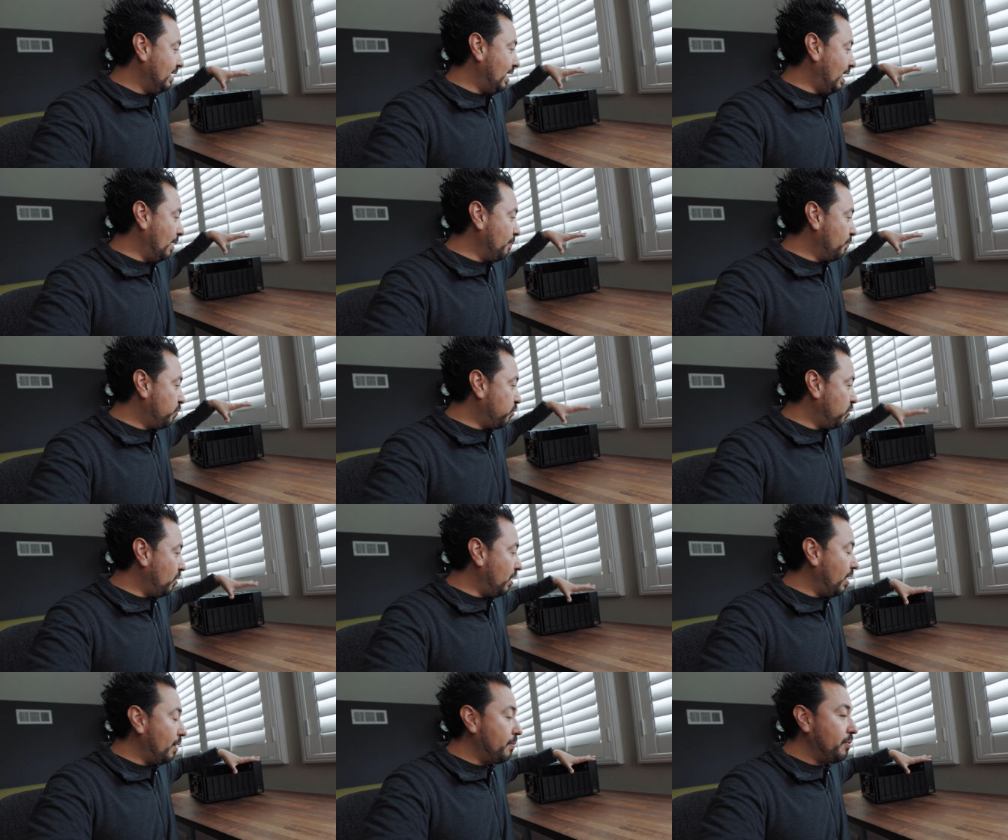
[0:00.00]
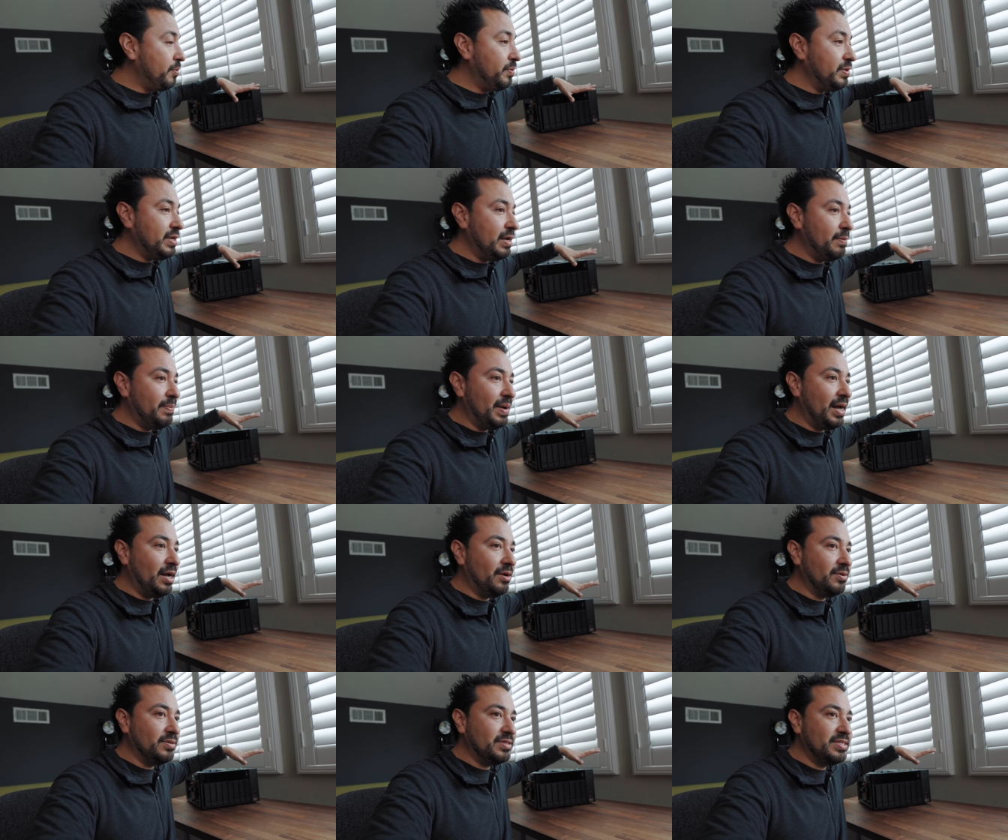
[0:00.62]
I'm probably
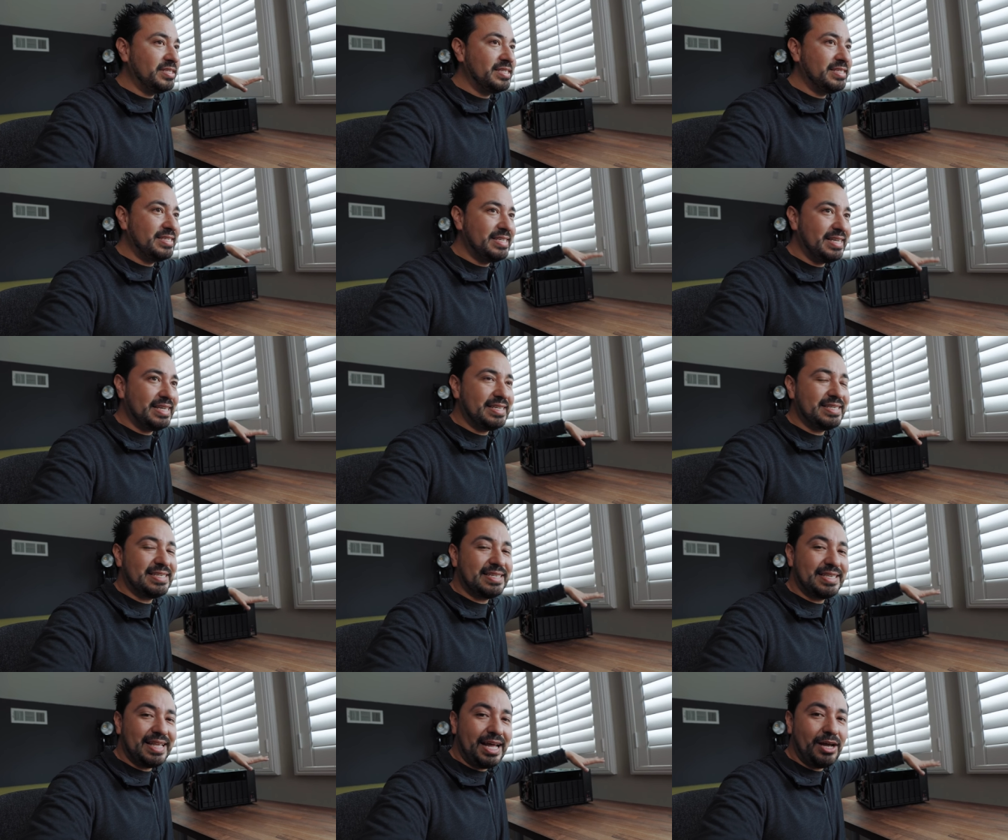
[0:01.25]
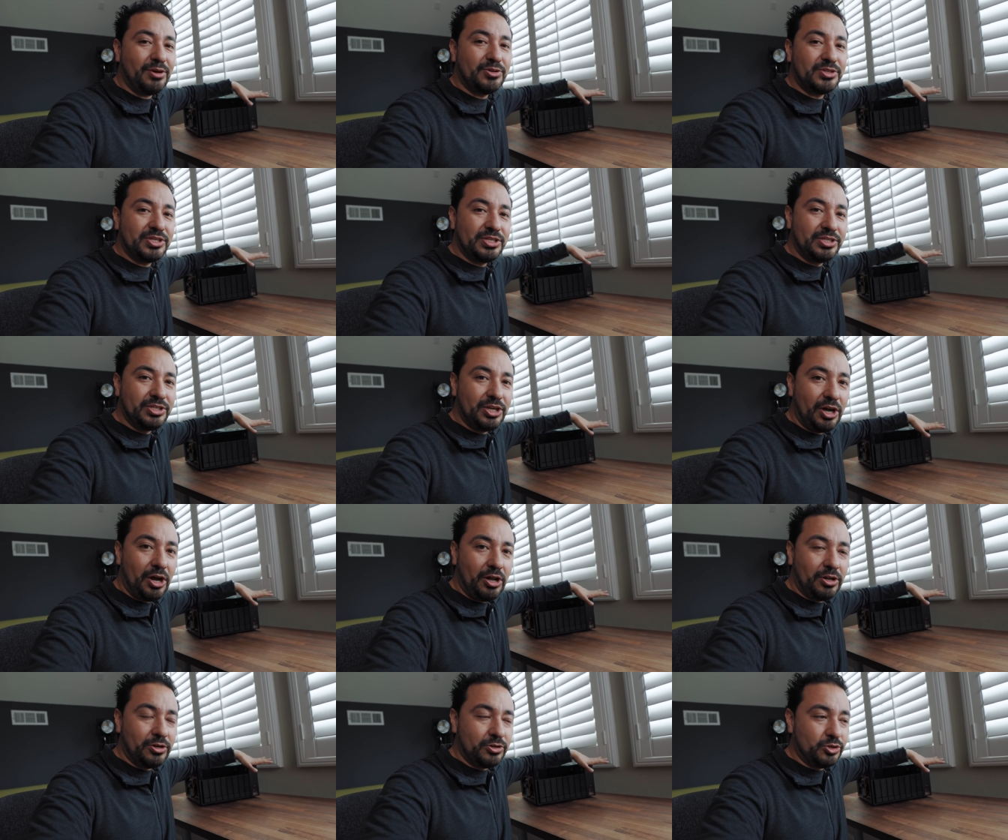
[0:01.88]
about six thousand
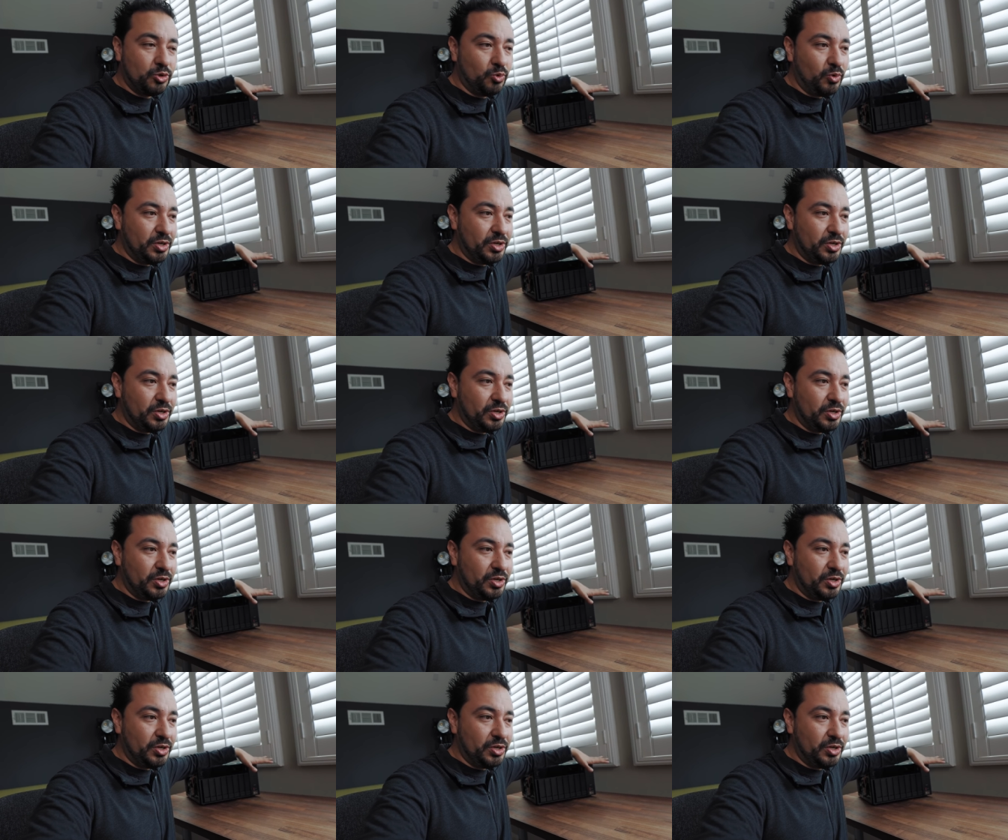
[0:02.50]
dollars,